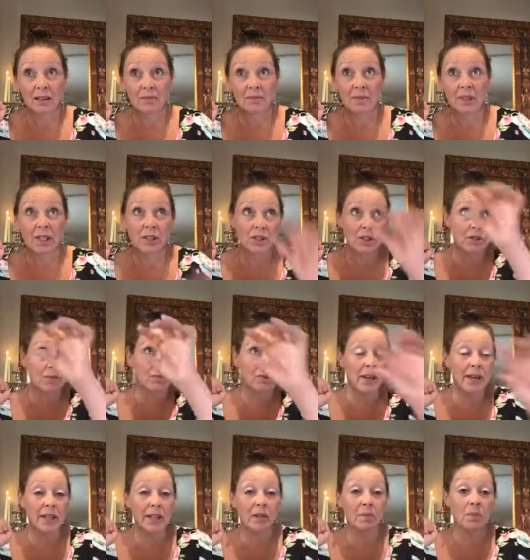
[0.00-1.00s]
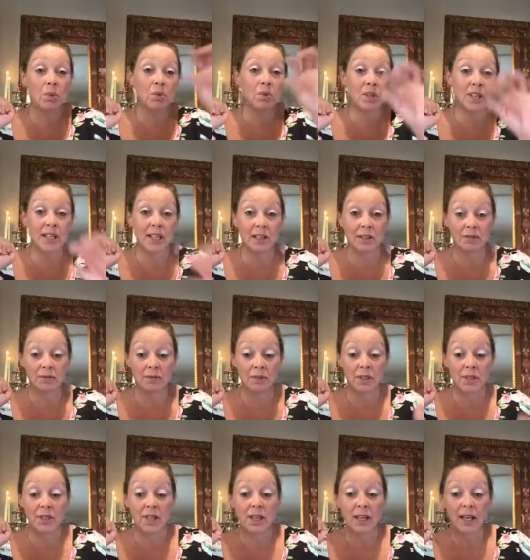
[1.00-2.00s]
and um, and just write them all
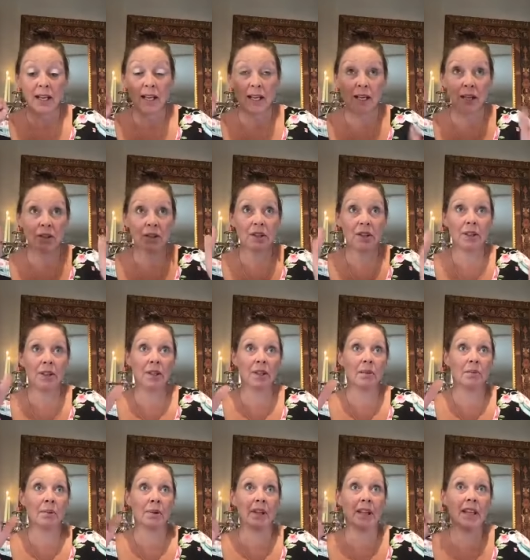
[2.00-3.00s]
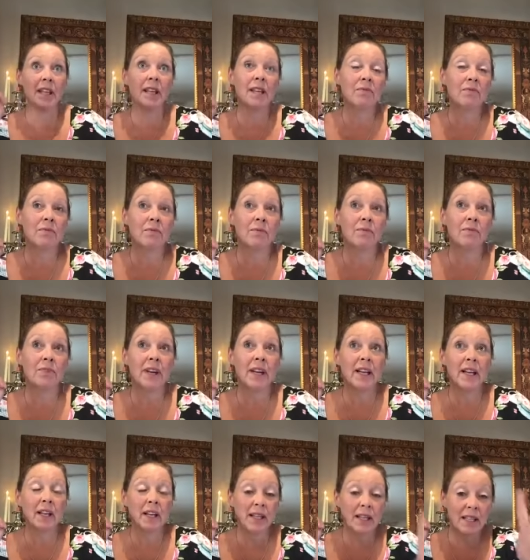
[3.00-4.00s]
down and look at them and
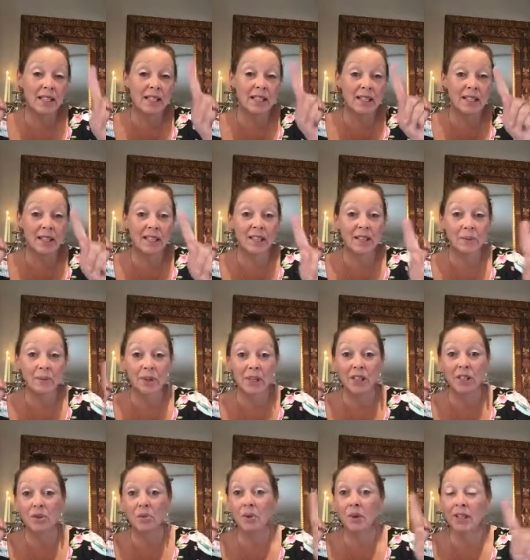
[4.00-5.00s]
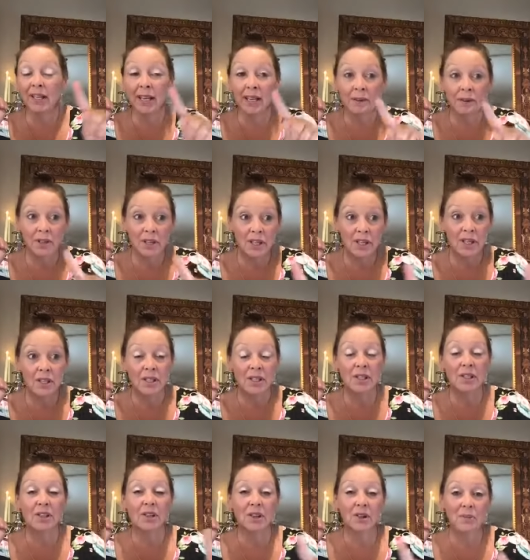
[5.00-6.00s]
then realize, you know, with each one
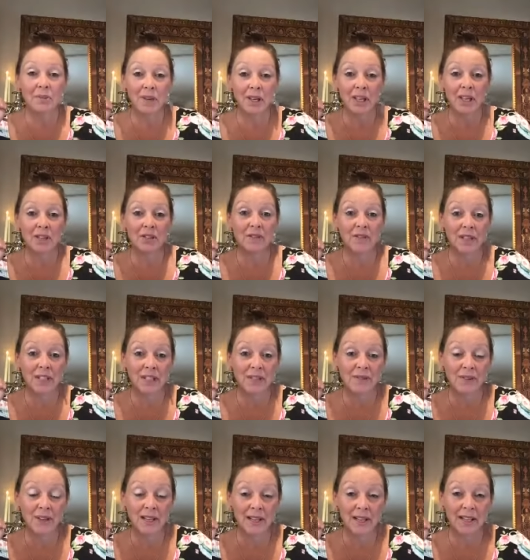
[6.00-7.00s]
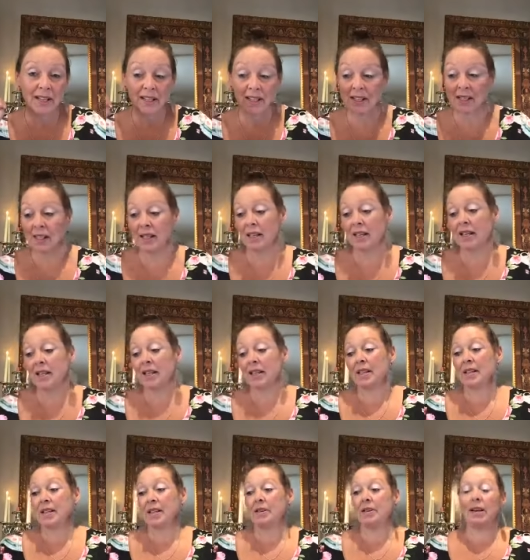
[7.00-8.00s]
how you can stop each of these
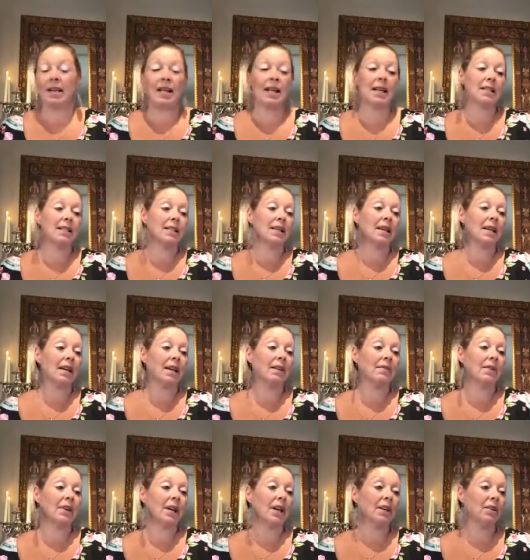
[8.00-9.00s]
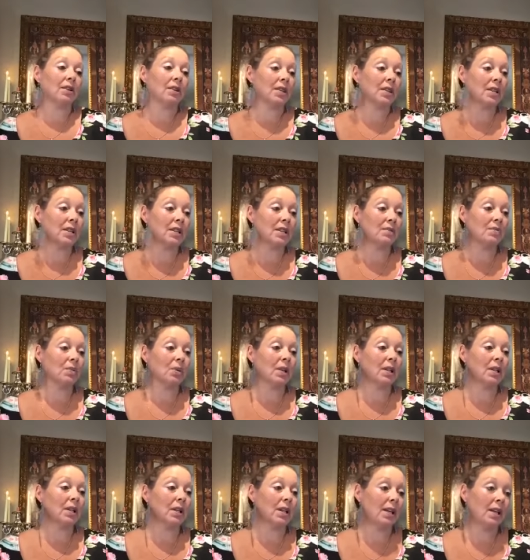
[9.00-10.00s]
feelings. So let's have a
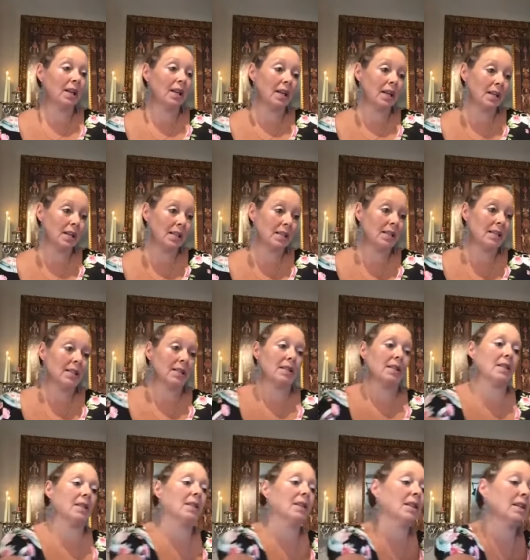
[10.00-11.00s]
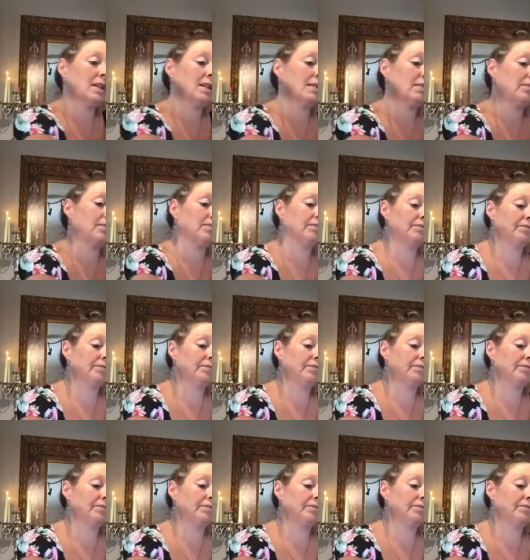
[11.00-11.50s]
look. This one is